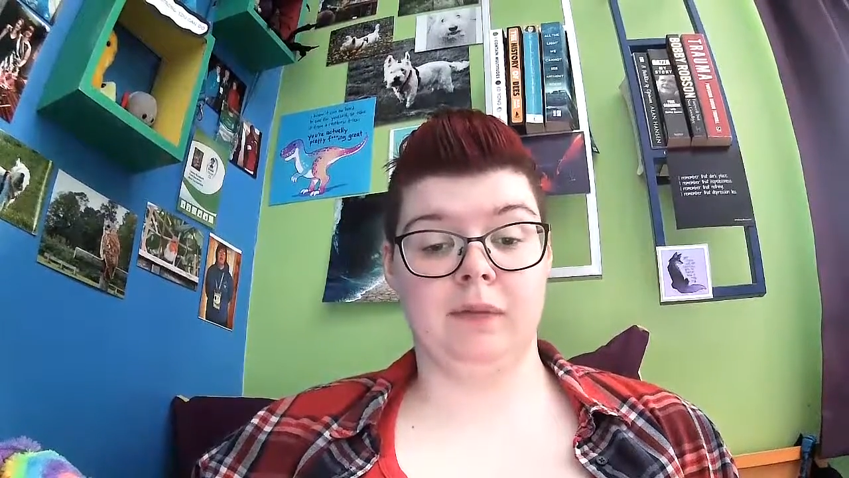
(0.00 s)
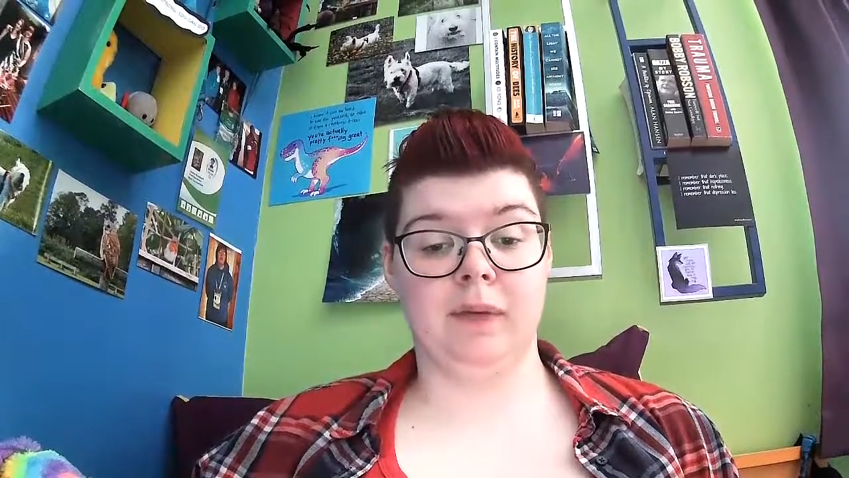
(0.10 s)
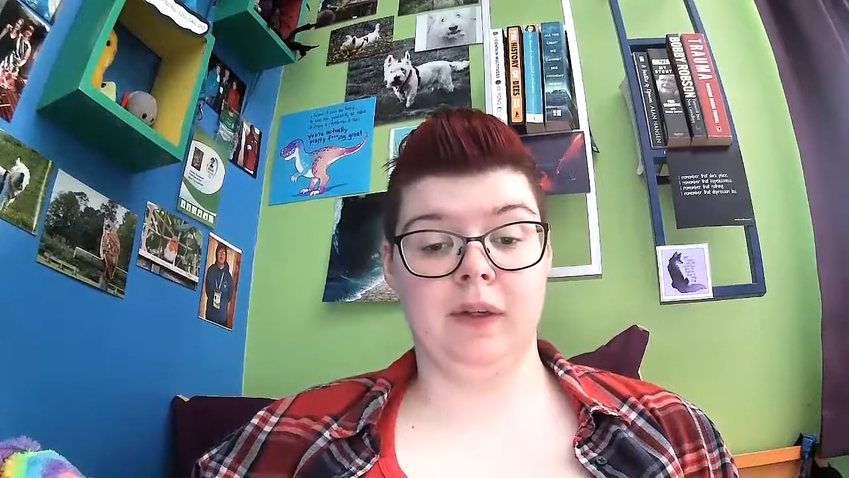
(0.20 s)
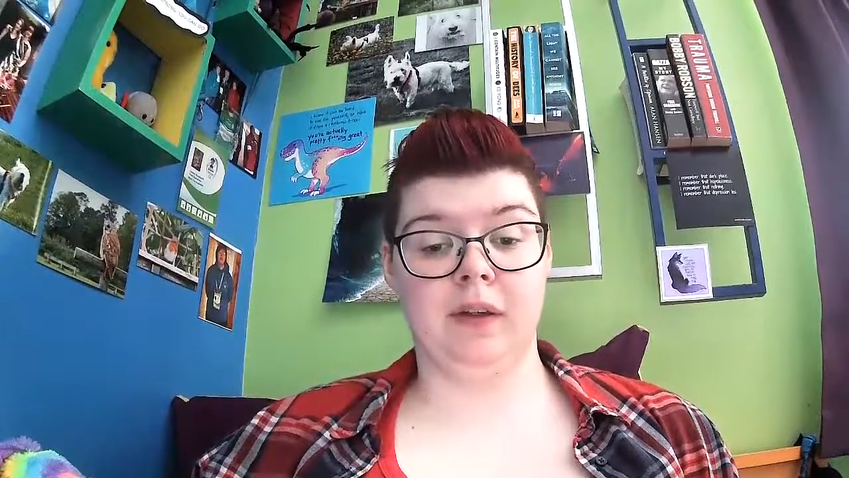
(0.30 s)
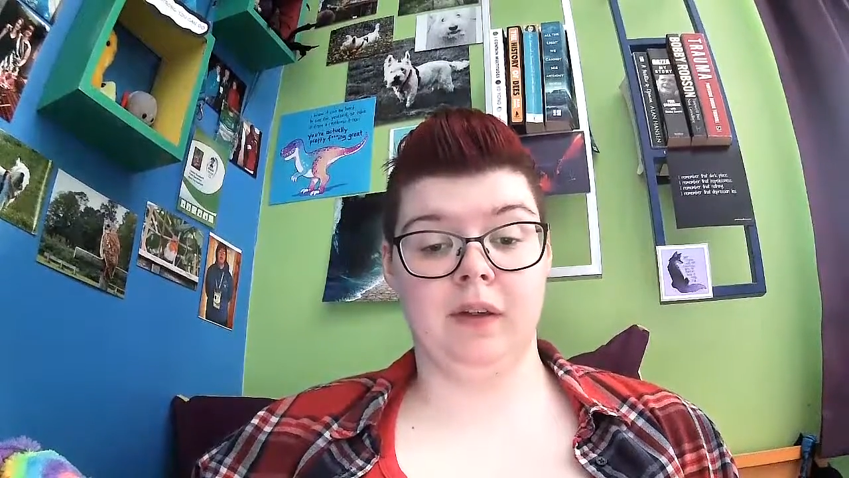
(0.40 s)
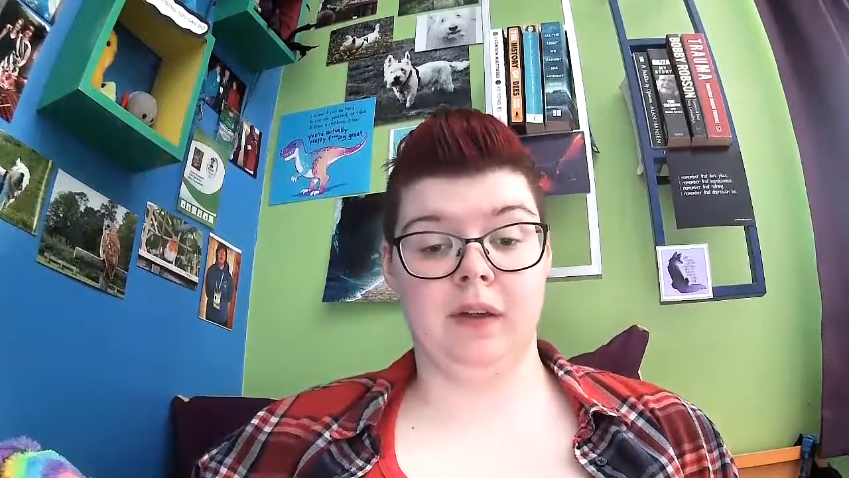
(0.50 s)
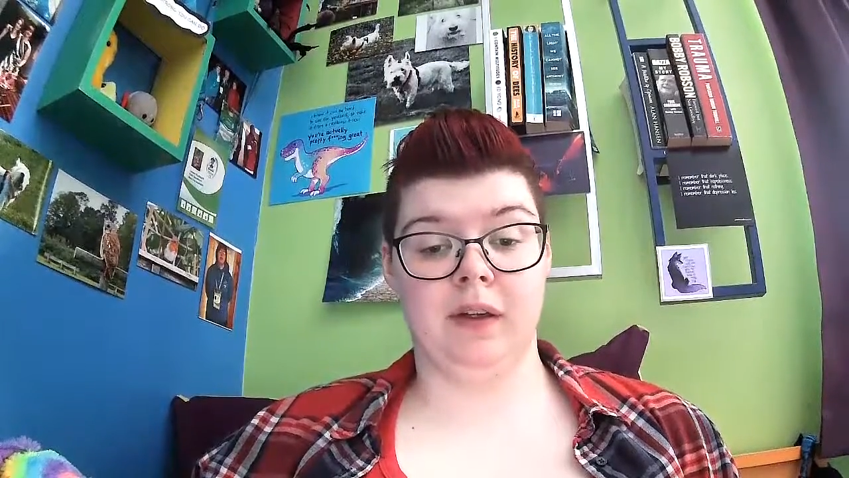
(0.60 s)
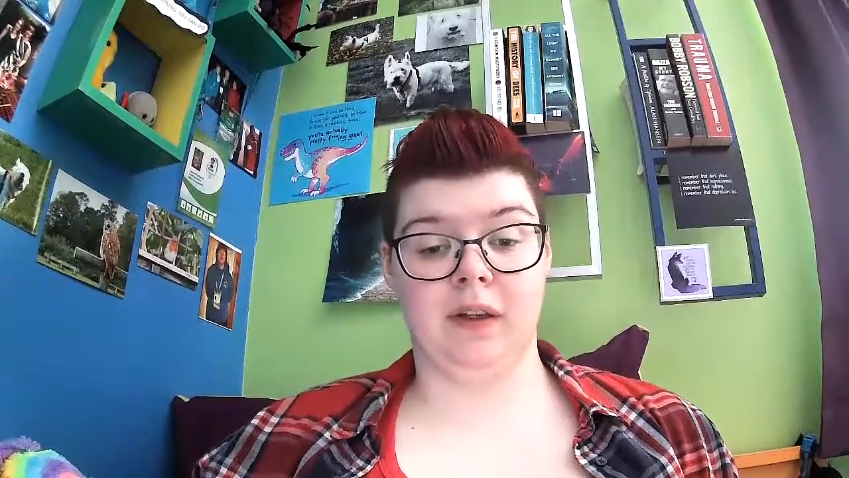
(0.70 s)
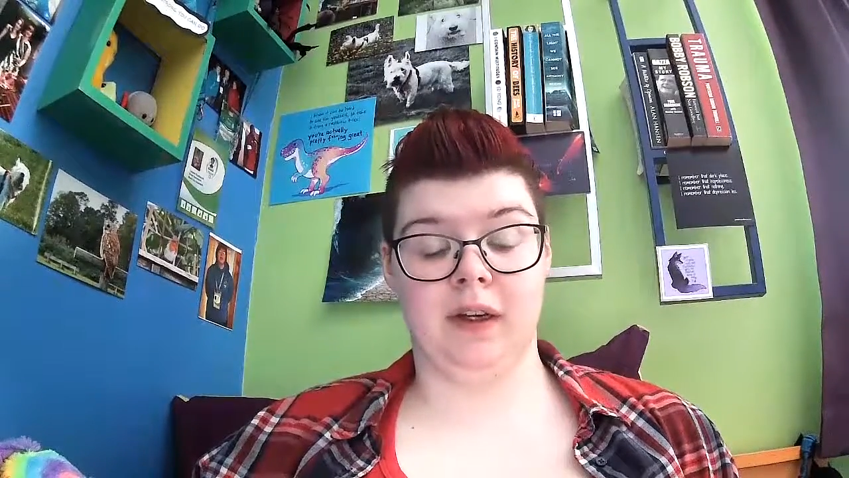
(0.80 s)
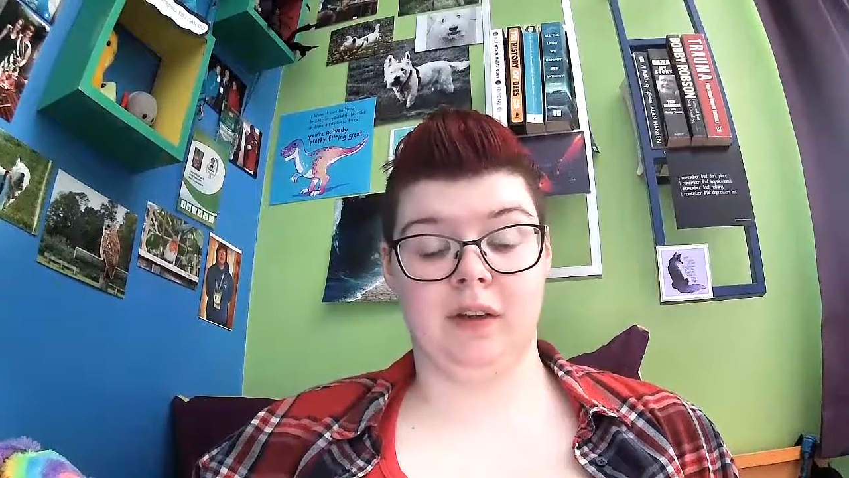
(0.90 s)
bin
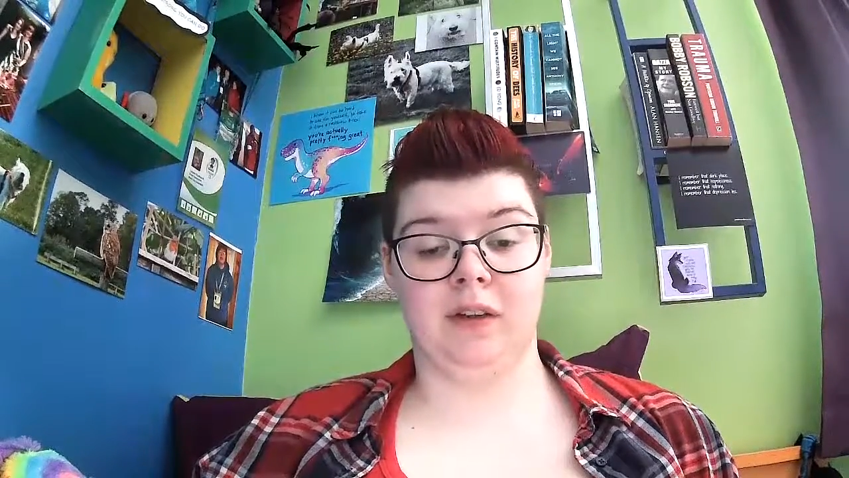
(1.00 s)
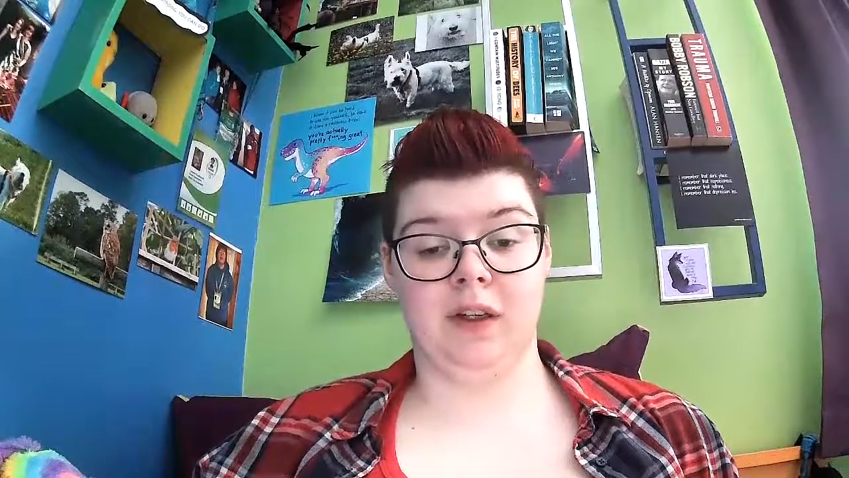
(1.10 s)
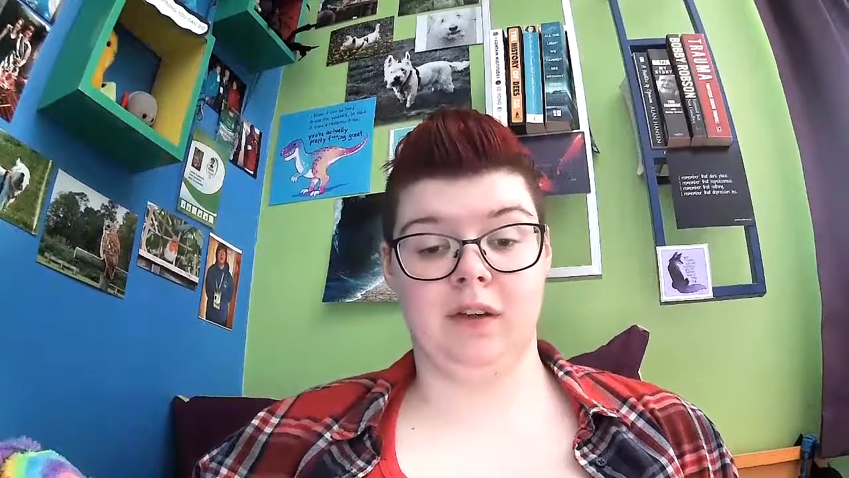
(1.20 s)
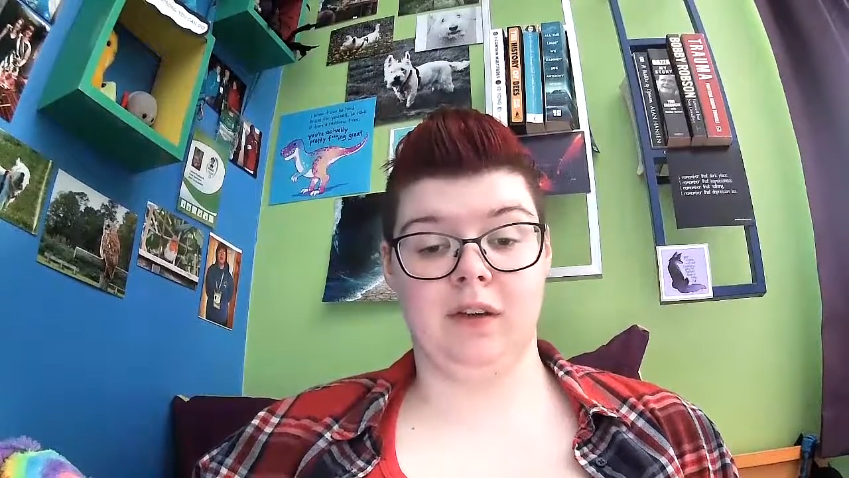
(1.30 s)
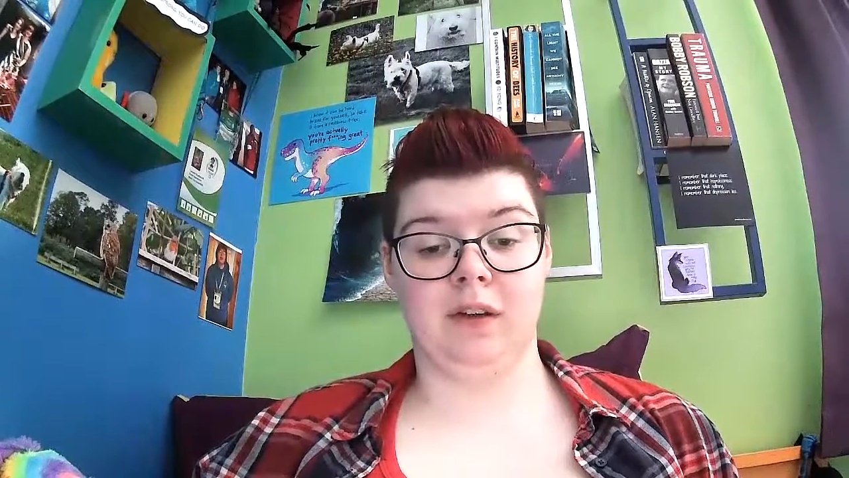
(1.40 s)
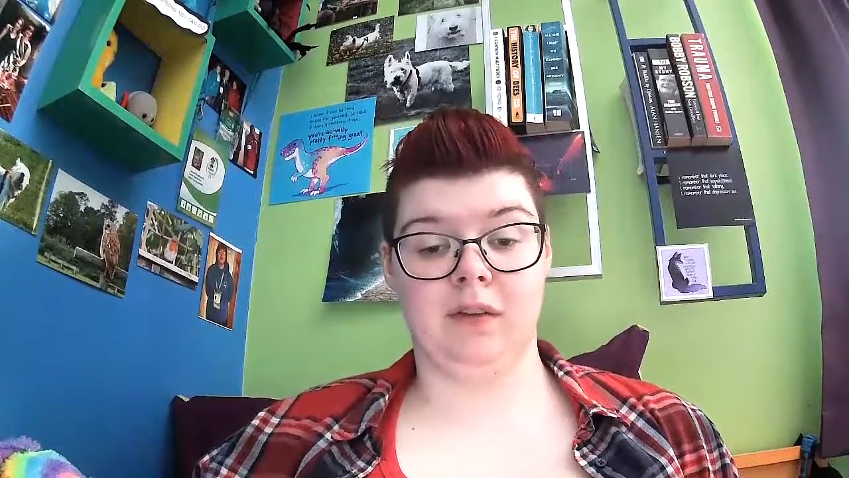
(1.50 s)
in the canteen